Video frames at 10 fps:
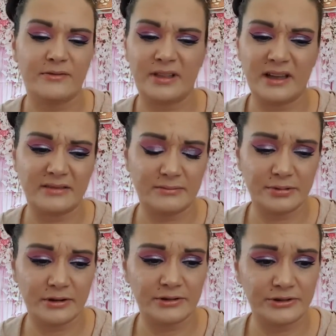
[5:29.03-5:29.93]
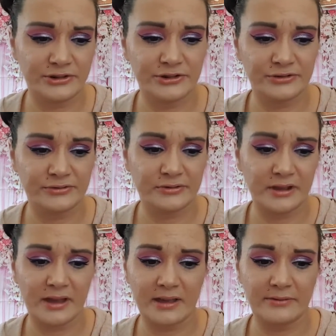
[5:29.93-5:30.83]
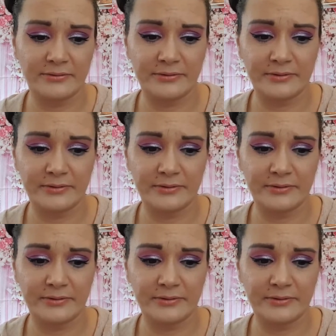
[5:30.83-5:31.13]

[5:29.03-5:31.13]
flat brush. I have